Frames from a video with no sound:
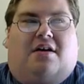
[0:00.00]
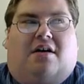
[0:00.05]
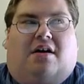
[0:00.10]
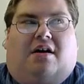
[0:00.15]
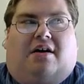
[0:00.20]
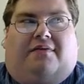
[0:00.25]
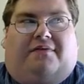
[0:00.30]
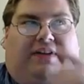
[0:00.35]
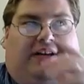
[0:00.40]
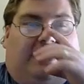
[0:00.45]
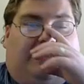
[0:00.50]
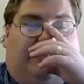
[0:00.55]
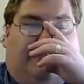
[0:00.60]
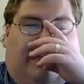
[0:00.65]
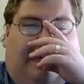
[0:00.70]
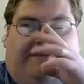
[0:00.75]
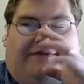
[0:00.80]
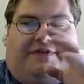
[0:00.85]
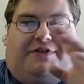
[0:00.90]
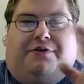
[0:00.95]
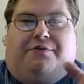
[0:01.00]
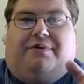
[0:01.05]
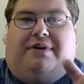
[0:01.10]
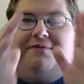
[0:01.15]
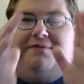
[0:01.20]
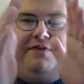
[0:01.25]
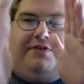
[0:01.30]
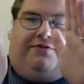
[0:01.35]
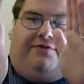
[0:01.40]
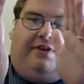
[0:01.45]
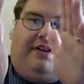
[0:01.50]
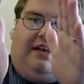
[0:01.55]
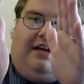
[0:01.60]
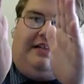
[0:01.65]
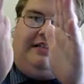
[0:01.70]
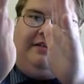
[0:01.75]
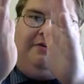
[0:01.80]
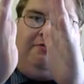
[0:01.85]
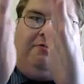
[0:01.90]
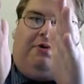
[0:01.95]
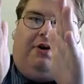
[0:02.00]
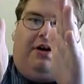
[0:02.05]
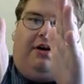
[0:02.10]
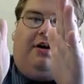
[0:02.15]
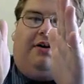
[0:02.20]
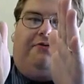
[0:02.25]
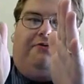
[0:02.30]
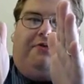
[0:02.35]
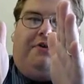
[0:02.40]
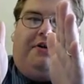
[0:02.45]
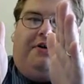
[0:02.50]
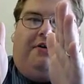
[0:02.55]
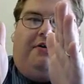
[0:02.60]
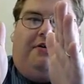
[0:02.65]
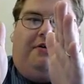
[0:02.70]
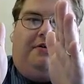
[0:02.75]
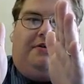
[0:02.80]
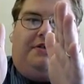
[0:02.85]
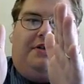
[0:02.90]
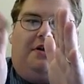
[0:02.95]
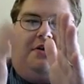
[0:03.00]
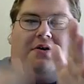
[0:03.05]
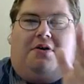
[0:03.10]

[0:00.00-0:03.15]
of let's have 2 infantry lines at 100 yards,